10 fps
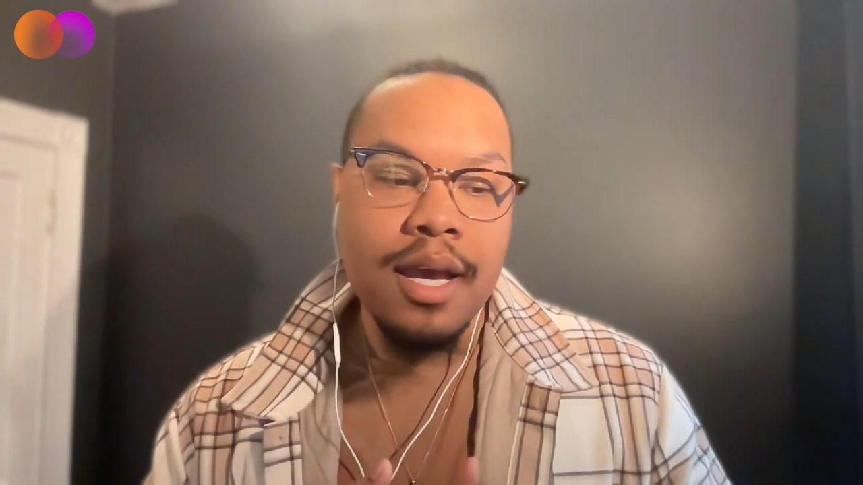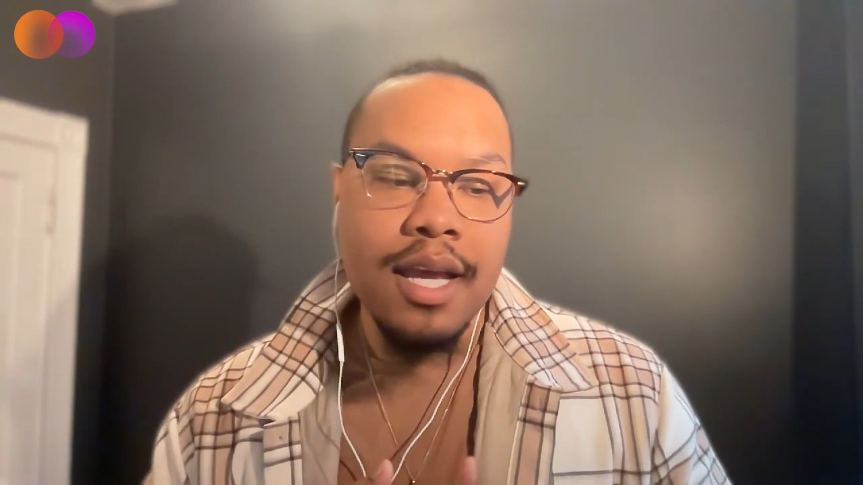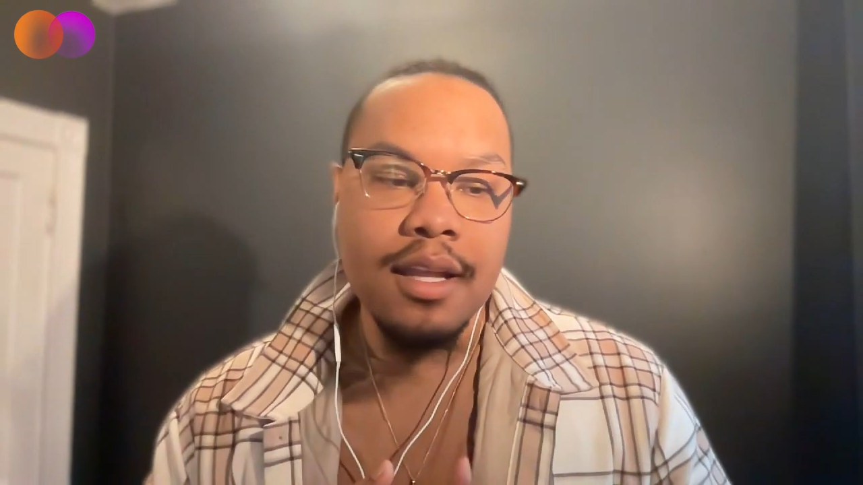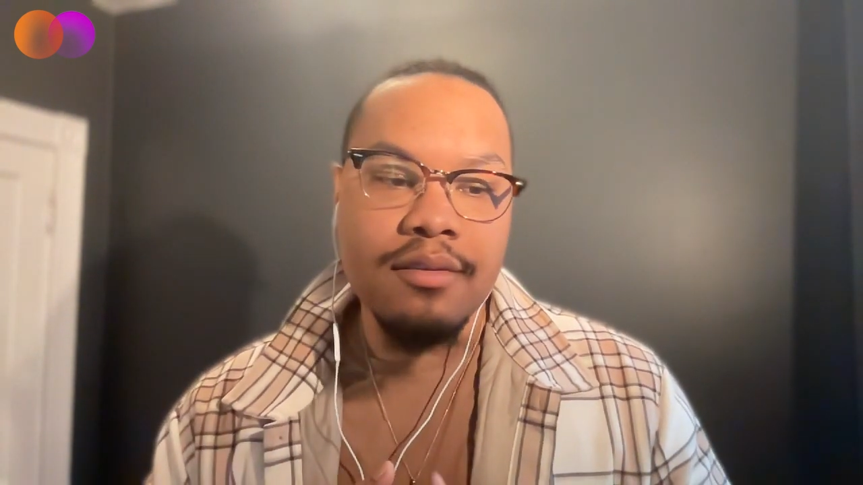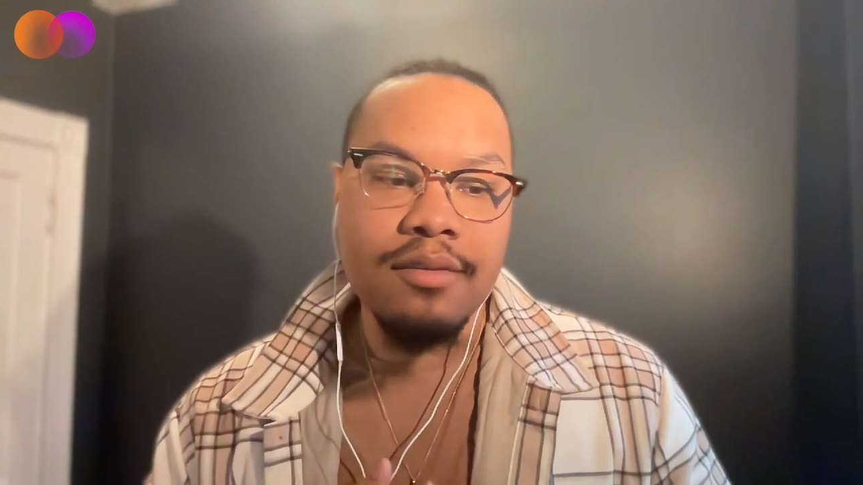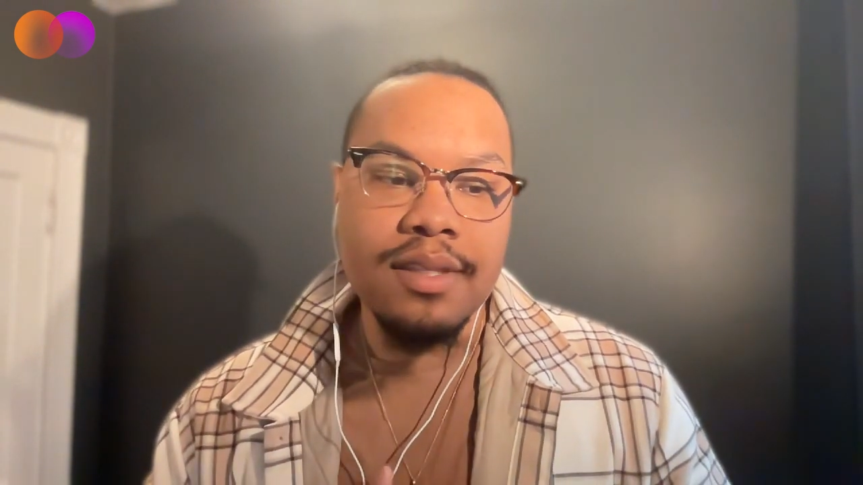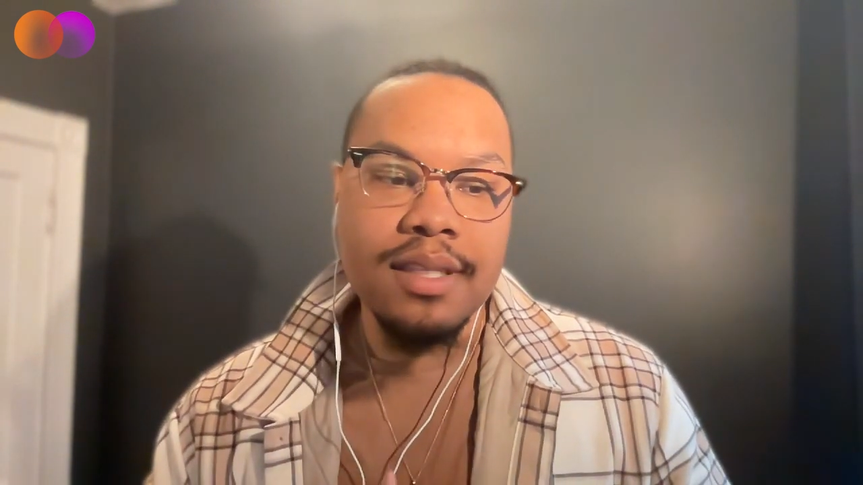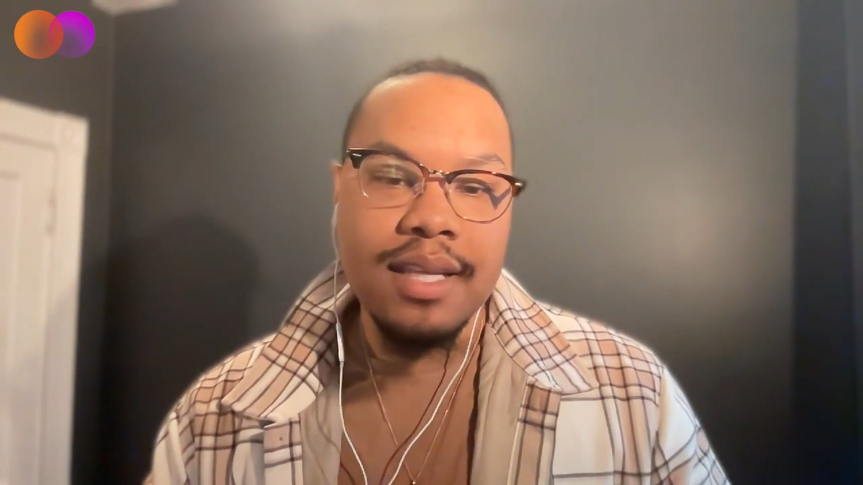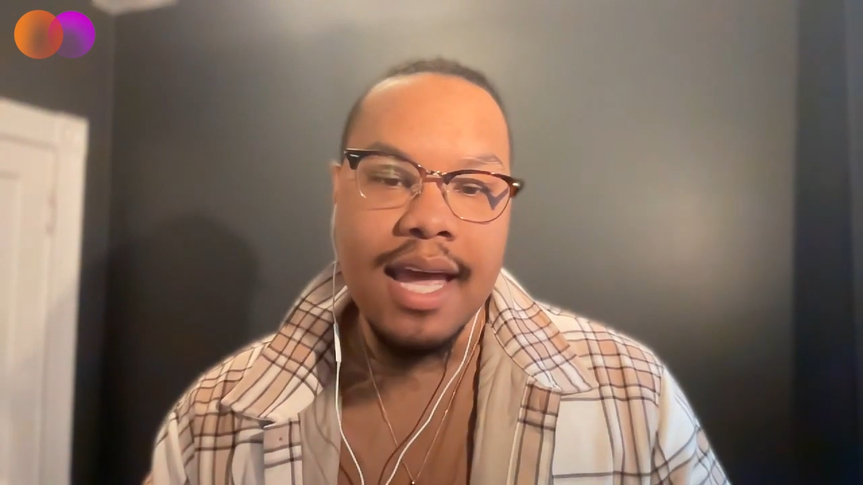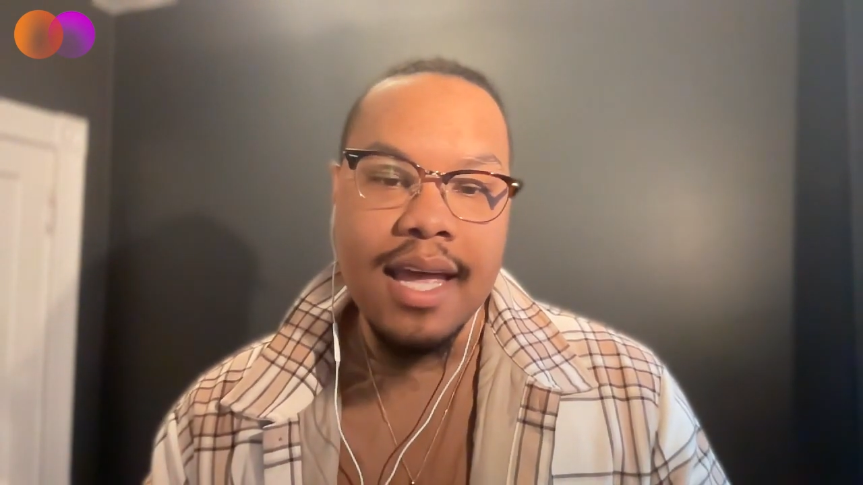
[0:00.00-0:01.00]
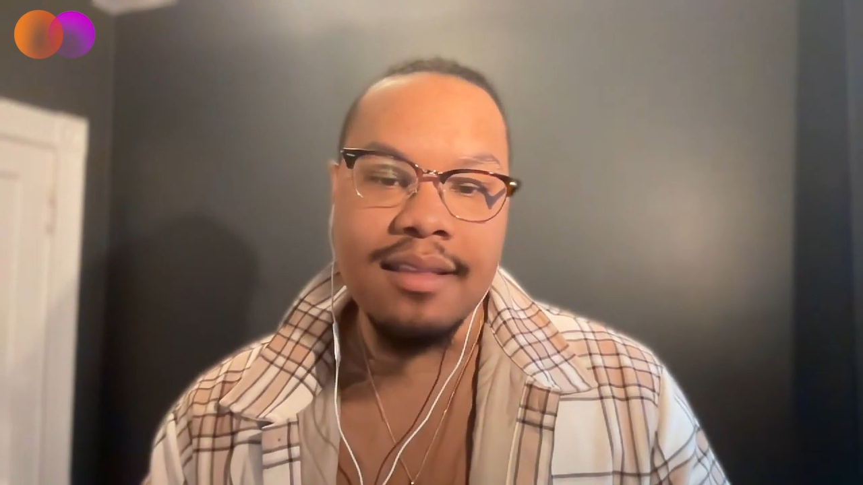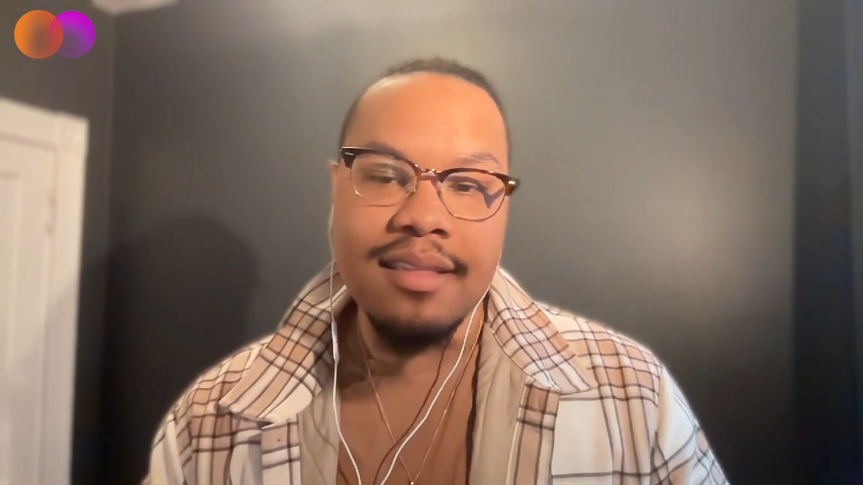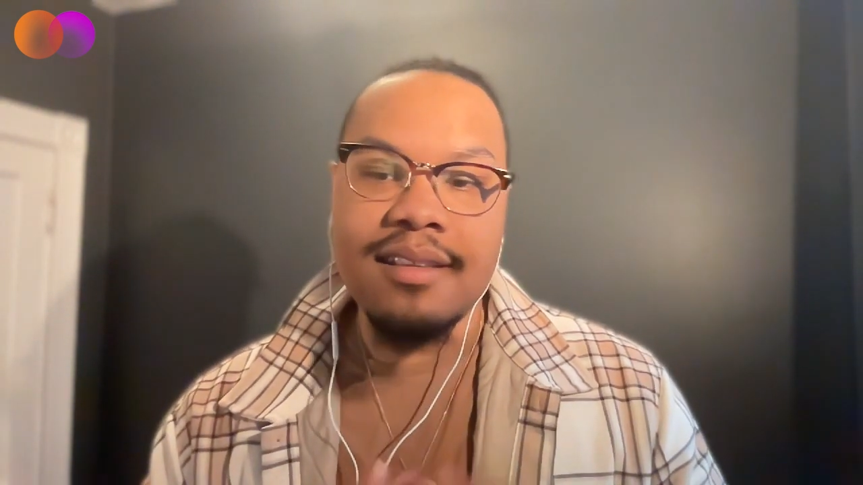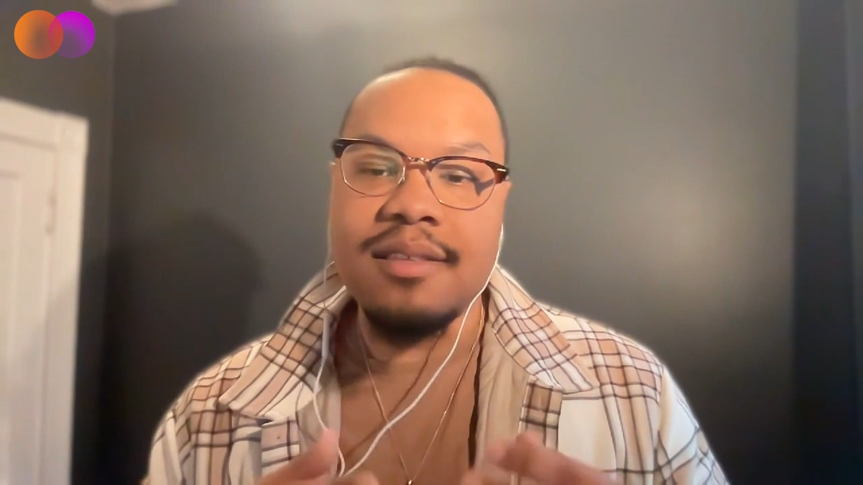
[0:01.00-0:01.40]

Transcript: and understand the